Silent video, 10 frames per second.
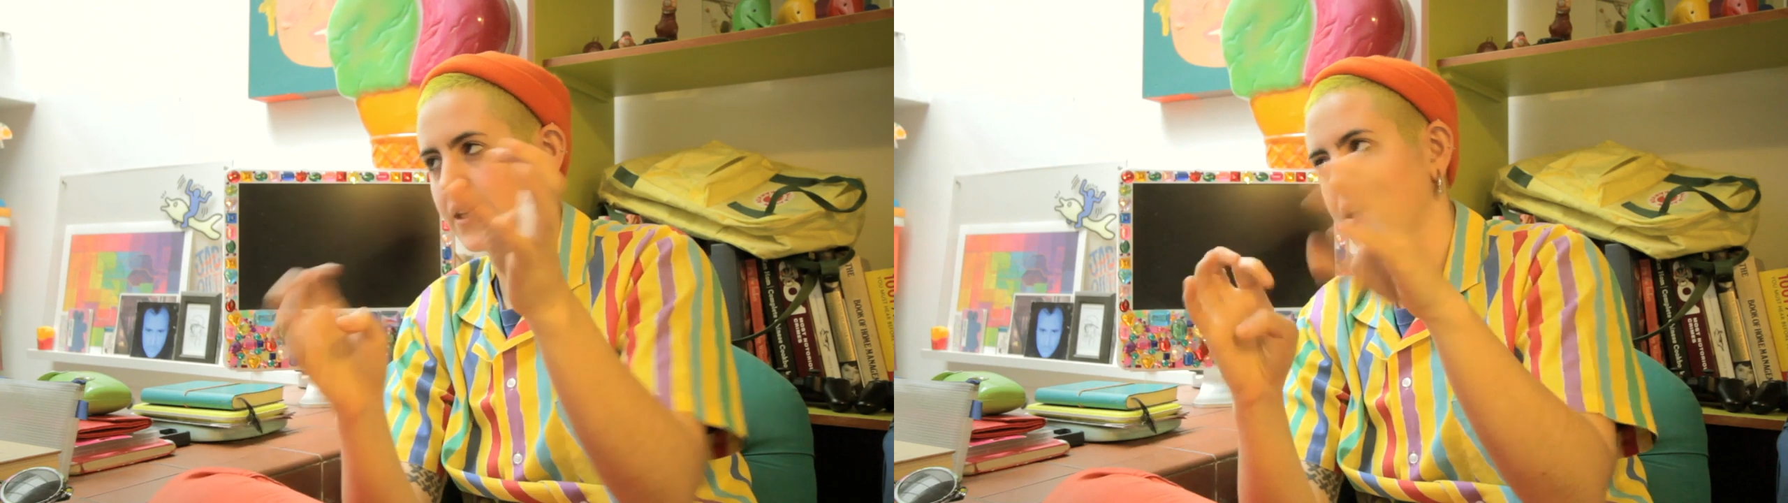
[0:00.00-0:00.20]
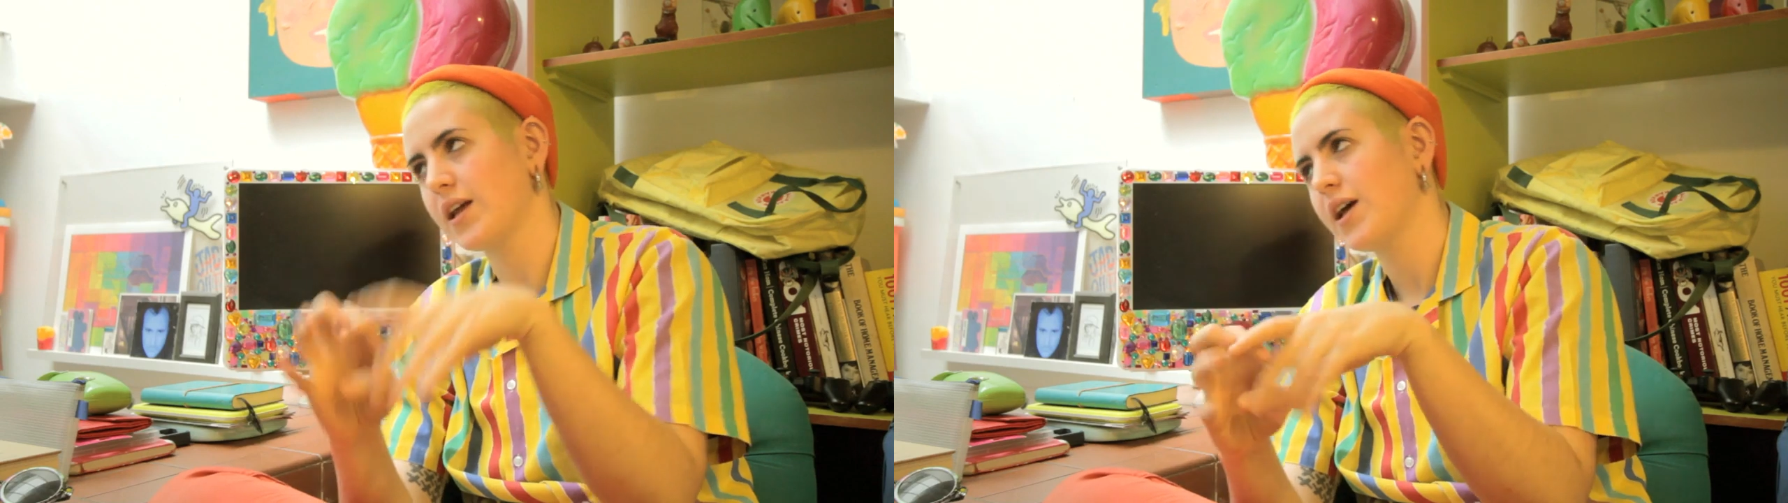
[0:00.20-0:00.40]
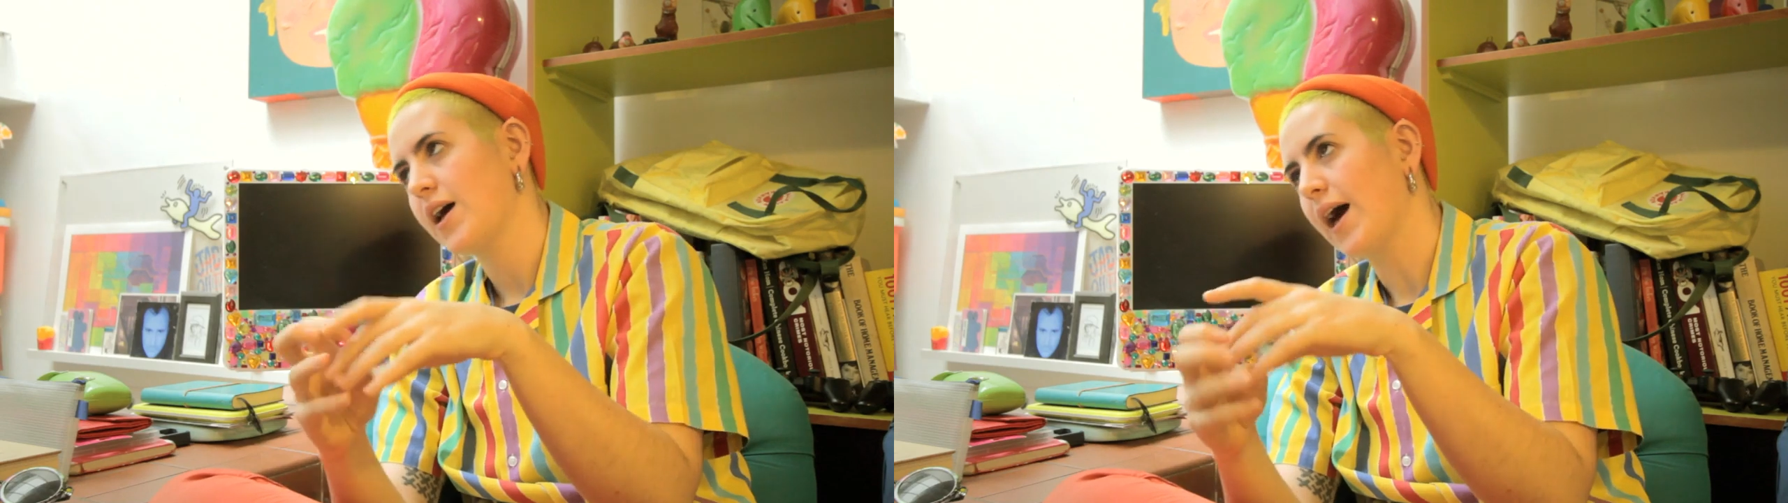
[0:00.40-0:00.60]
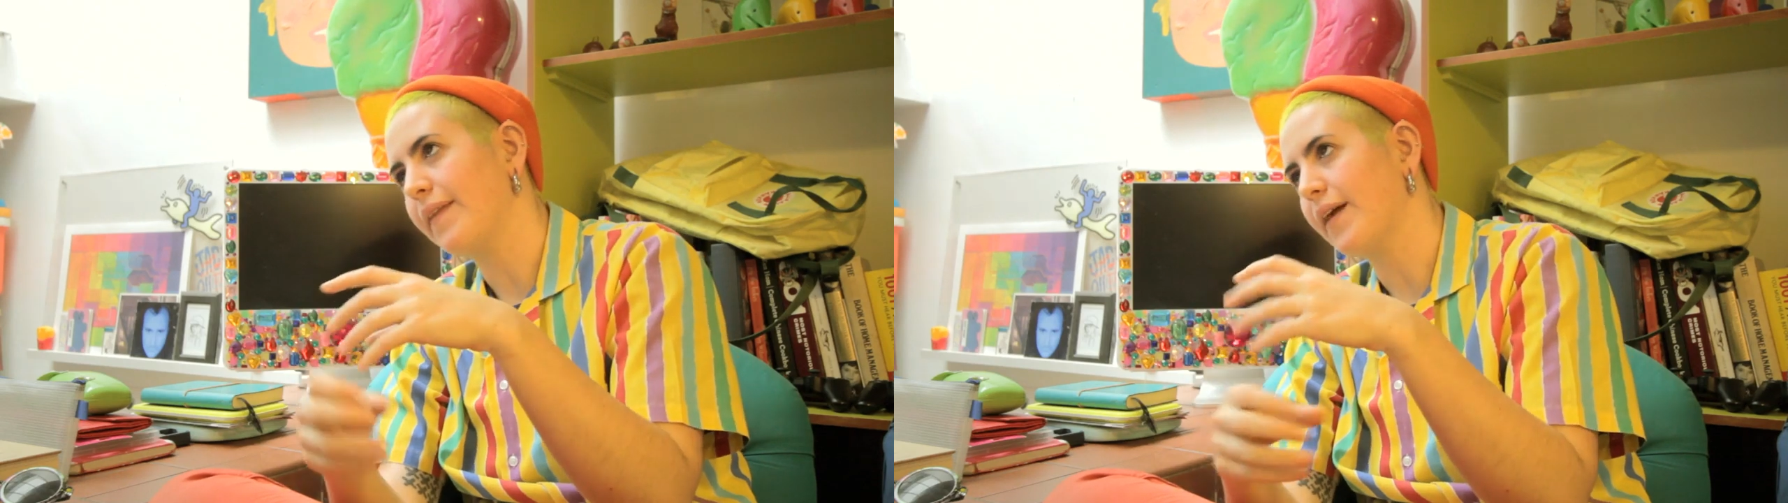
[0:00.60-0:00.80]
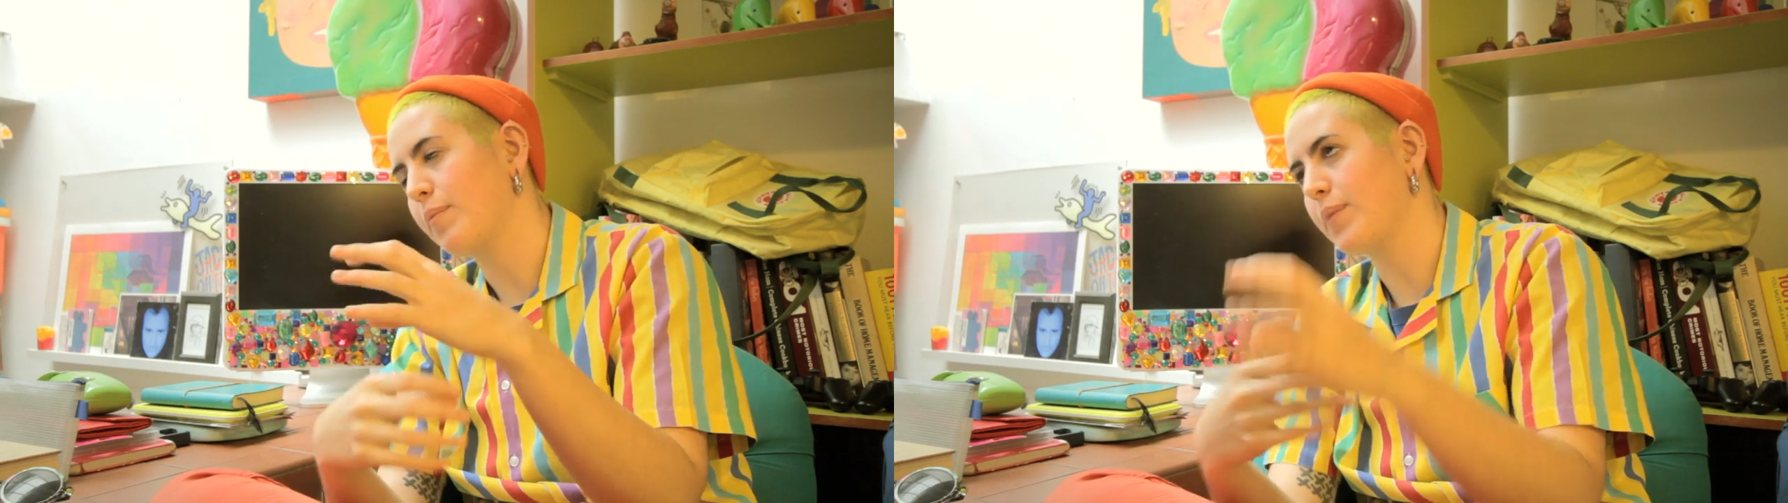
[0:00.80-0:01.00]

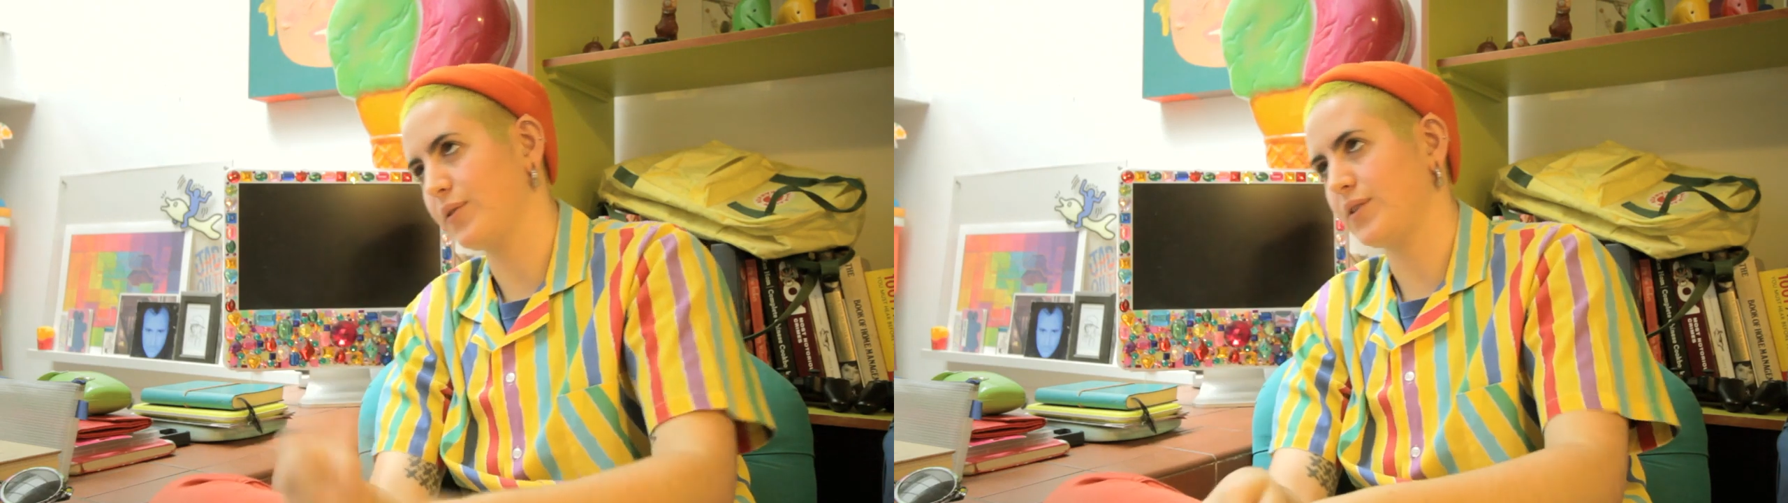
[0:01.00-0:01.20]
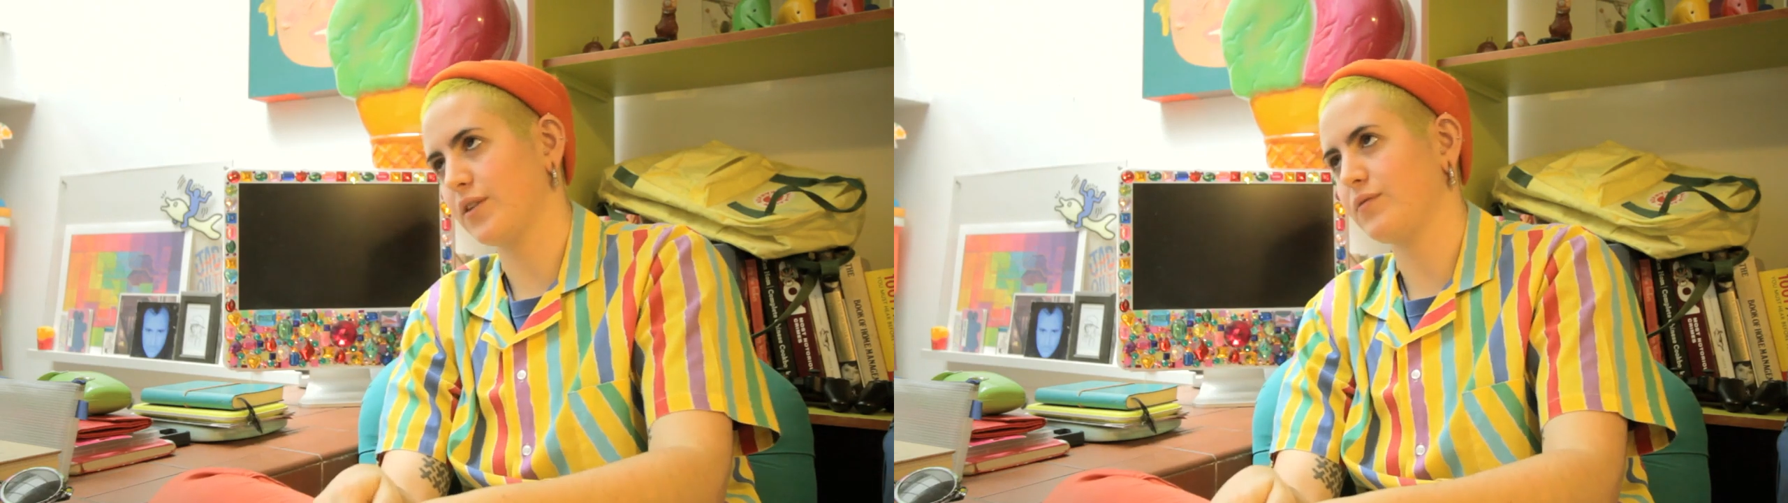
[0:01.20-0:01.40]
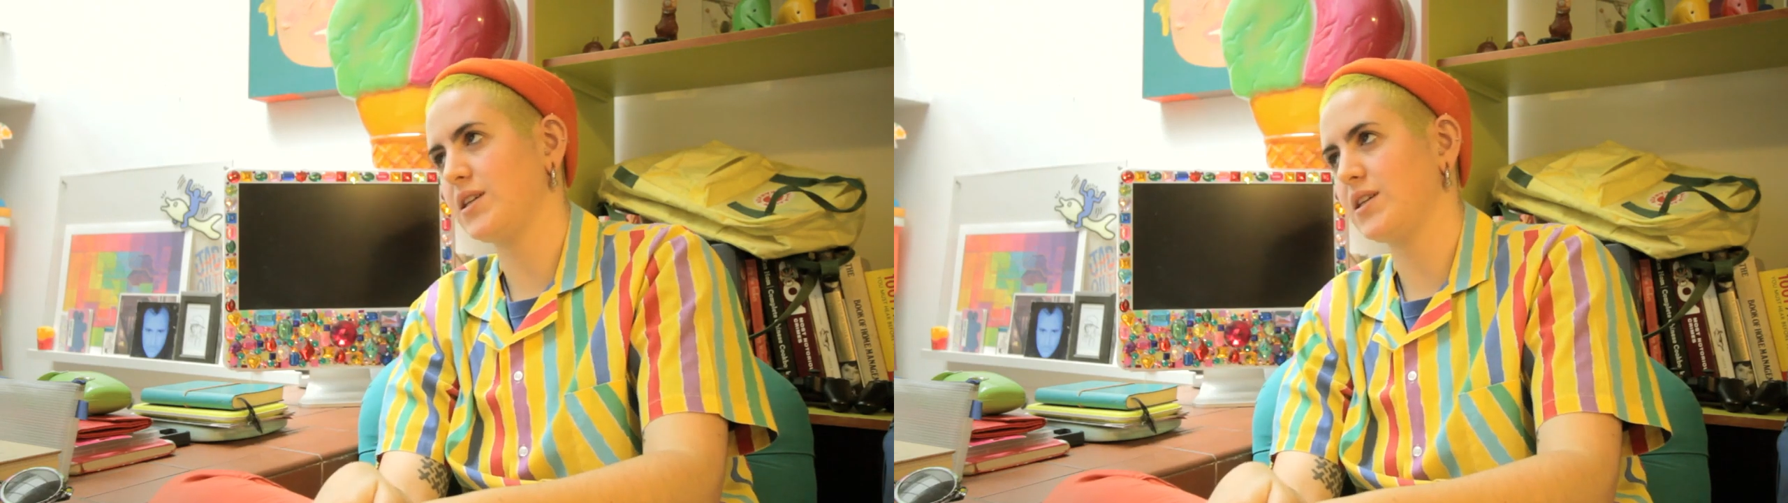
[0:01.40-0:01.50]
and that building of